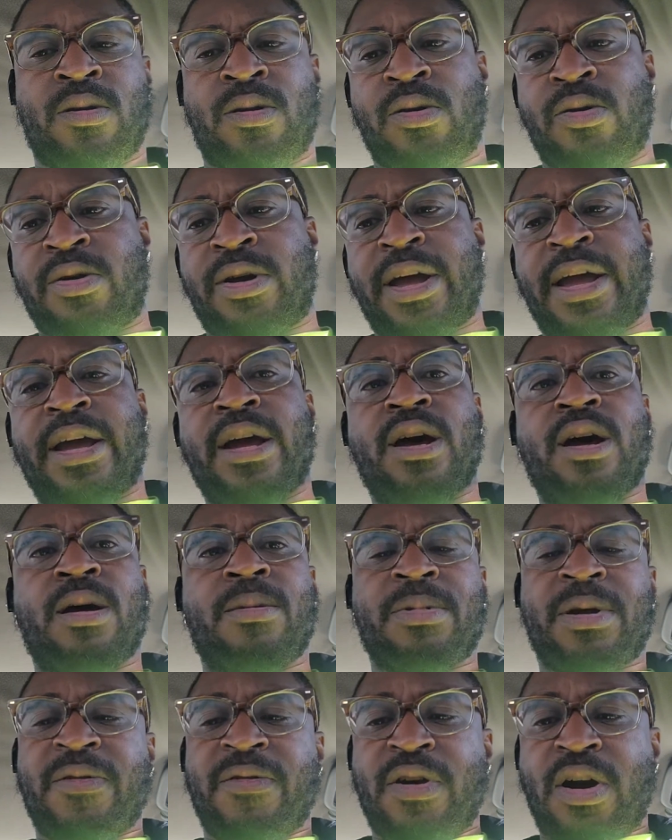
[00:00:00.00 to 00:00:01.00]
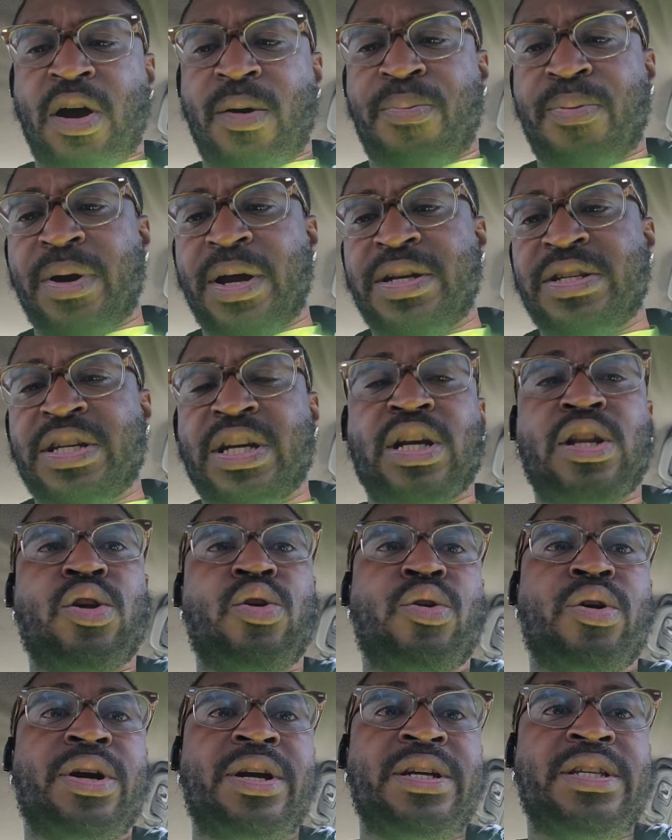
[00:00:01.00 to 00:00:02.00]
Okay, um, giving all praise and
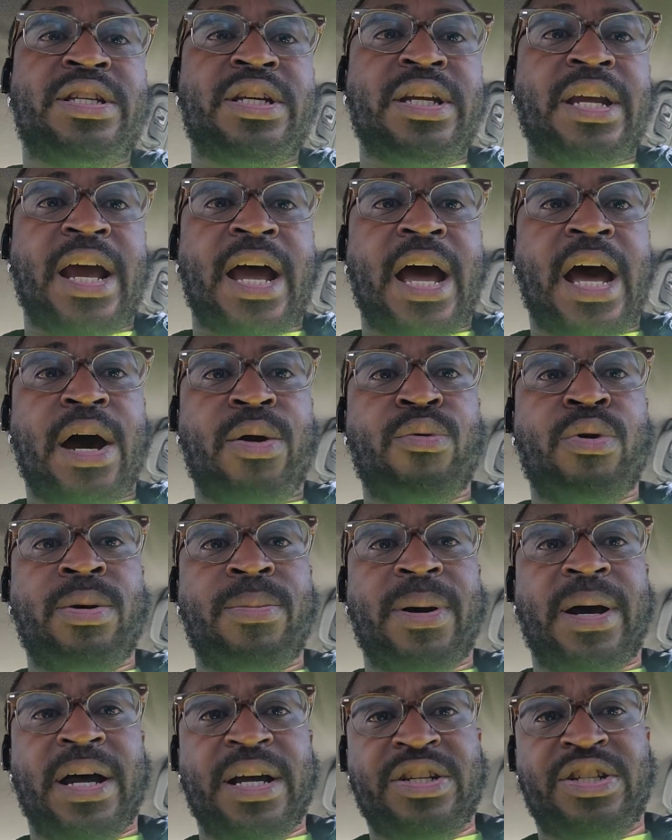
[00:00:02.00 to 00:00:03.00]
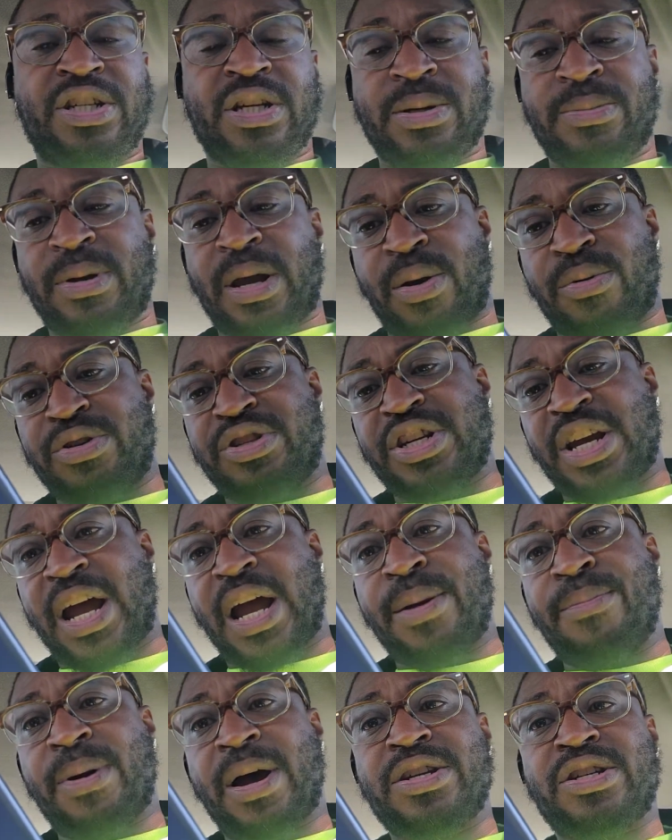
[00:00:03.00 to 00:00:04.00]
glory to Yahweh, Bahashim,
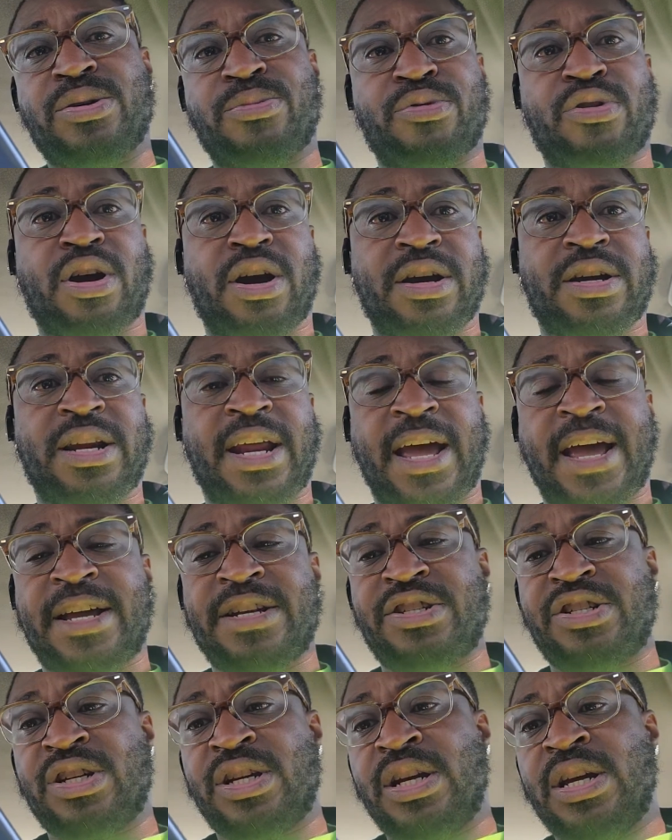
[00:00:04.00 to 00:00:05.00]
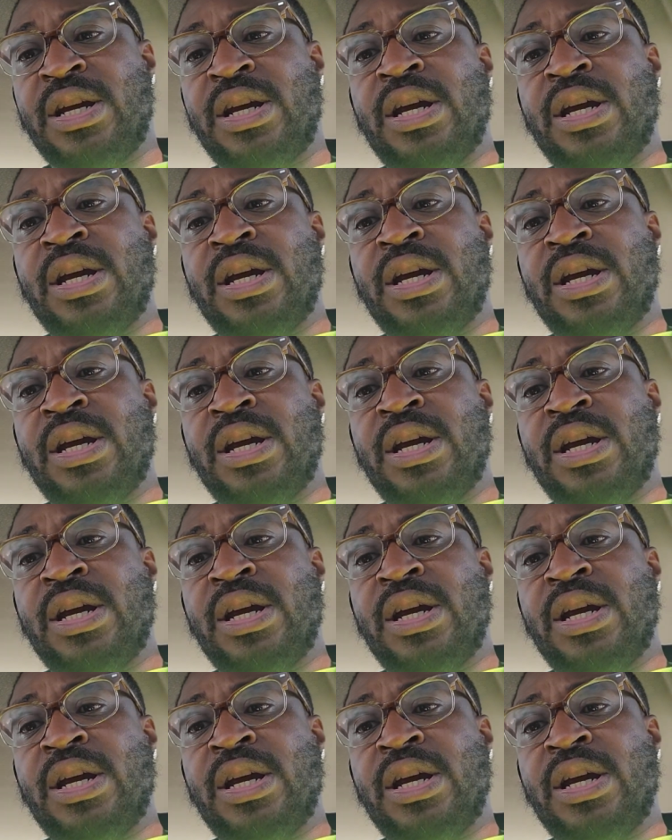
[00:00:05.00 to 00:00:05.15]
Yahushai, Bahashim, Kakadash.